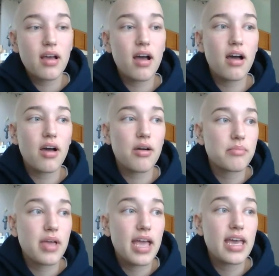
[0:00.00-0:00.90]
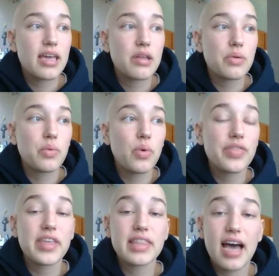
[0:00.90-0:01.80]
And
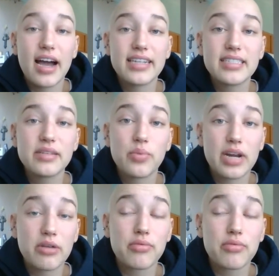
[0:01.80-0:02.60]
one thing that I did when I